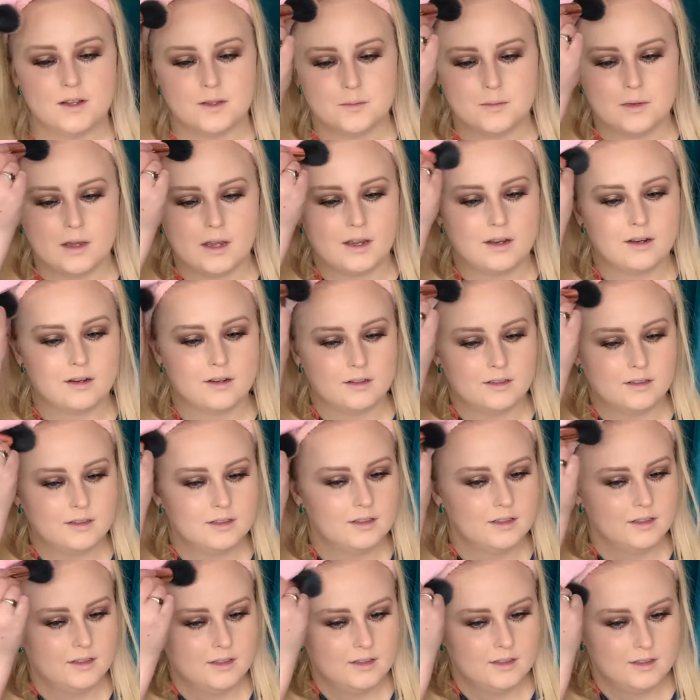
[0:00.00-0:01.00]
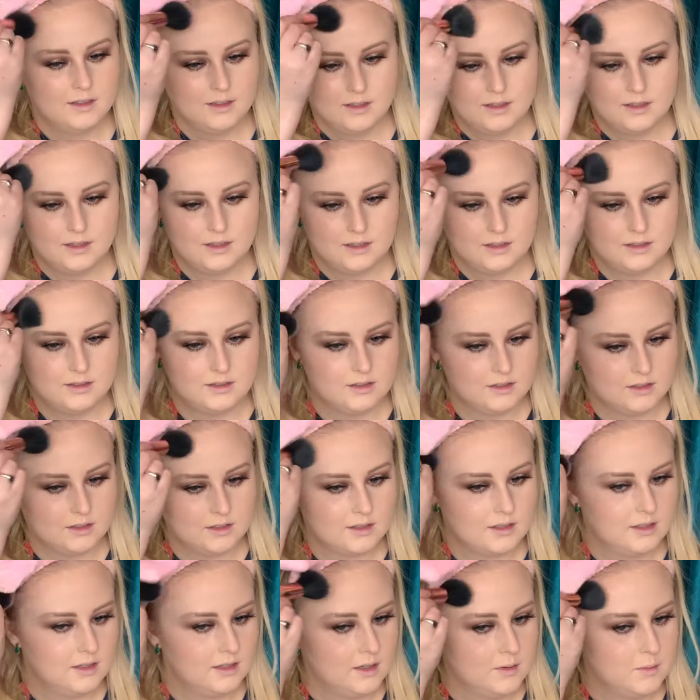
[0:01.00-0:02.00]
amount and
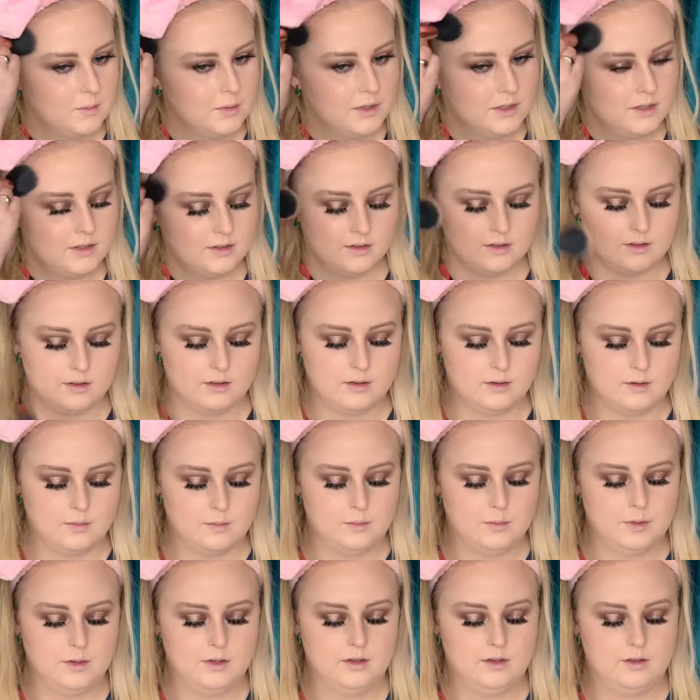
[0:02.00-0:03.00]
just going to bronze up